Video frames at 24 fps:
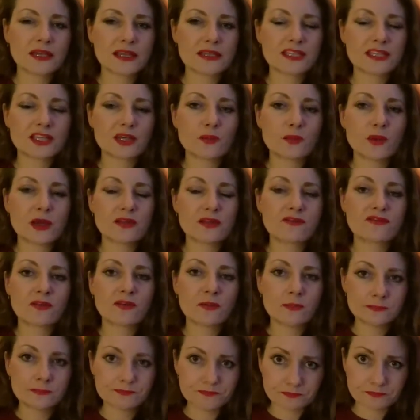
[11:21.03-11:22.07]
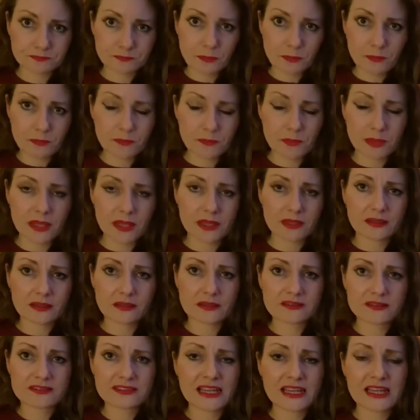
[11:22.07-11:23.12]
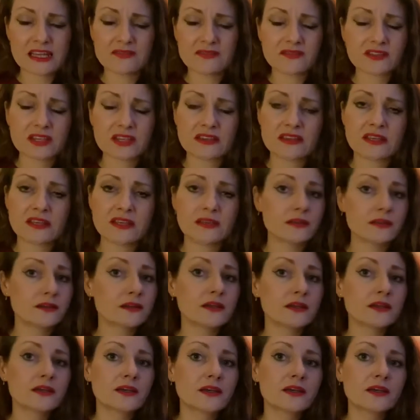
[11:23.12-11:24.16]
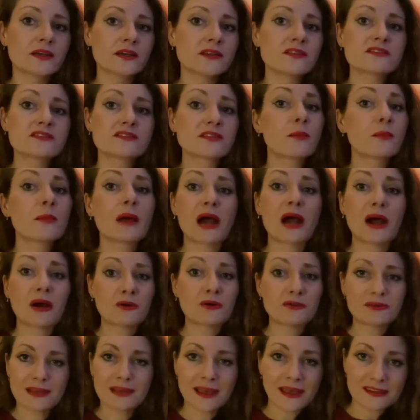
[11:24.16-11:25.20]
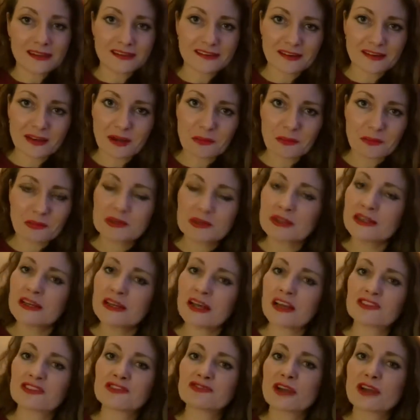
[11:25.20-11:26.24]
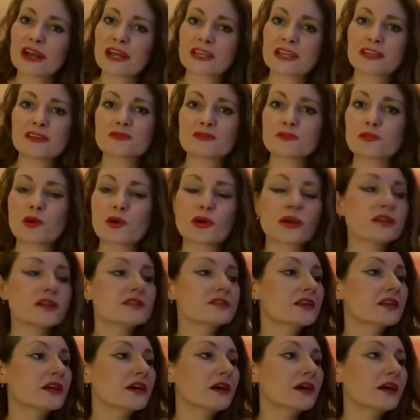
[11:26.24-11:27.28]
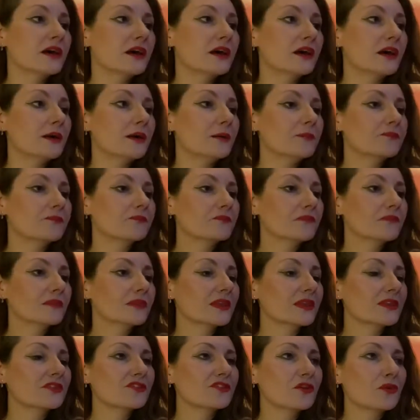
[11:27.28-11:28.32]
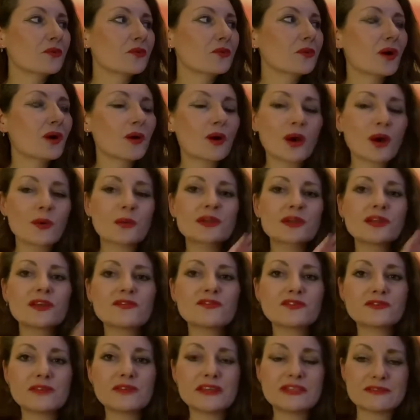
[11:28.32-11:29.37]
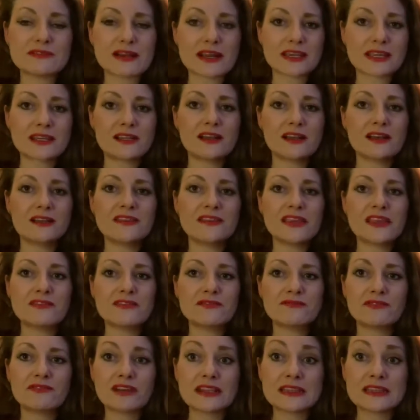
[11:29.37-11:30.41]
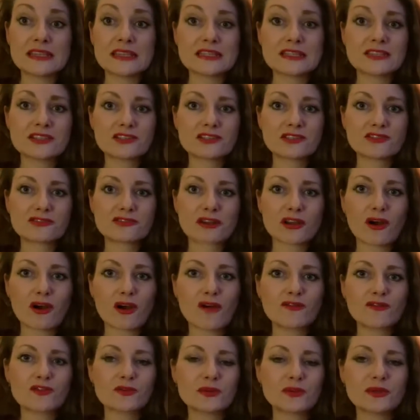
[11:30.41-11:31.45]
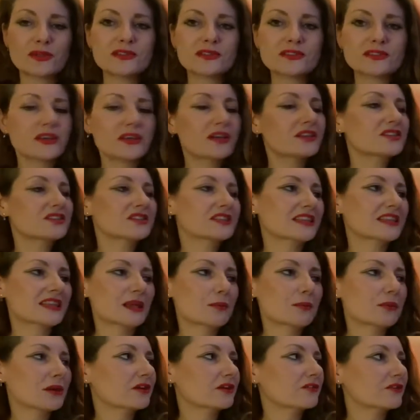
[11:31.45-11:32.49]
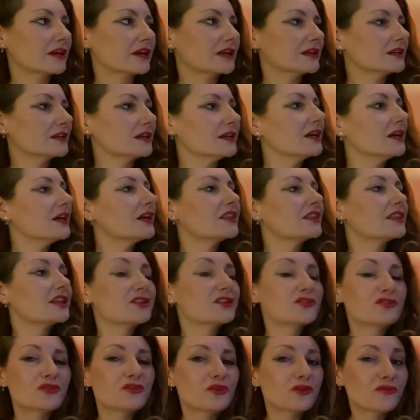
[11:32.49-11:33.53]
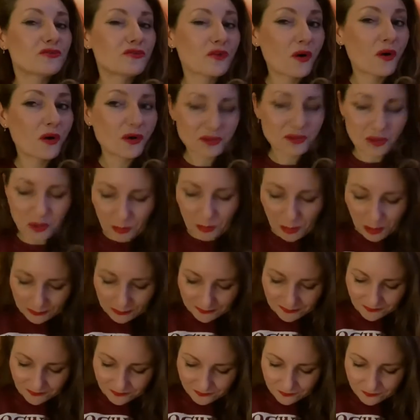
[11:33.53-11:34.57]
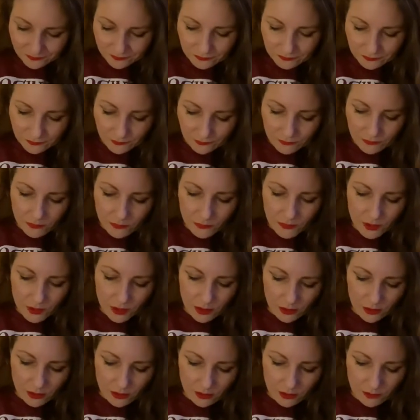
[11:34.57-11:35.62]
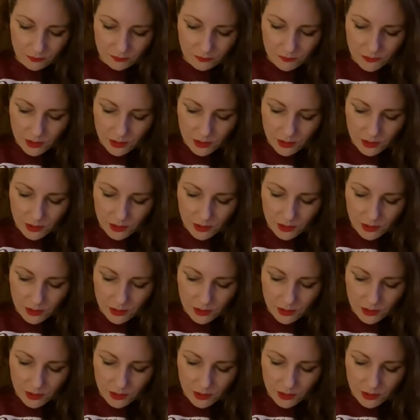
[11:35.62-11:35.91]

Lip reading: away from being slaves and then somehow ending up as Dracula's brides. So I would love to read Dracula and then read this straight afterwards. I just think that would be a great thing to do for October. I've